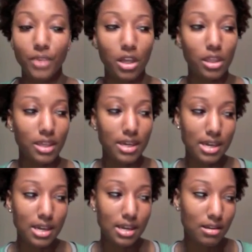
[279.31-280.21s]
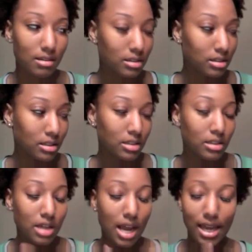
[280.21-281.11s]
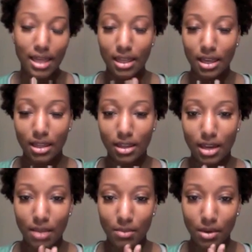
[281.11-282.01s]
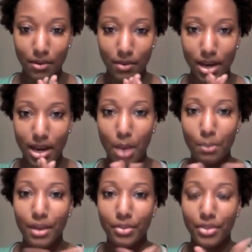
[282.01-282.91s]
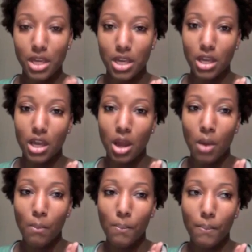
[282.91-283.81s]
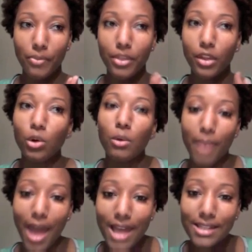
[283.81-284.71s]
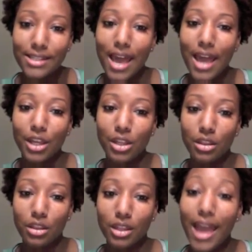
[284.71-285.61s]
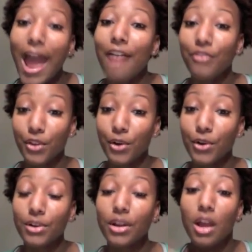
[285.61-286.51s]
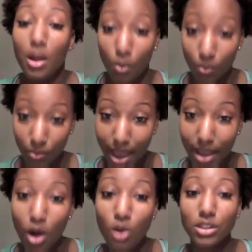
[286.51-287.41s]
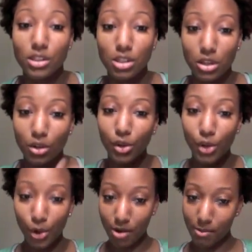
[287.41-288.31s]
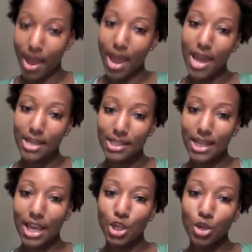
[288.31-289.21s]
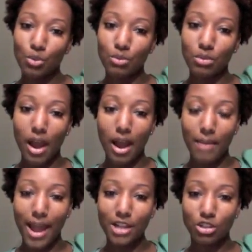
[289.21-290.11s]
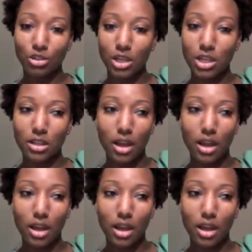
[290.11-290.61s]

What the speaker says: the, I can't think of the name of it right now, but the little bags, that the catheter that goes into the little urine bags, and you actually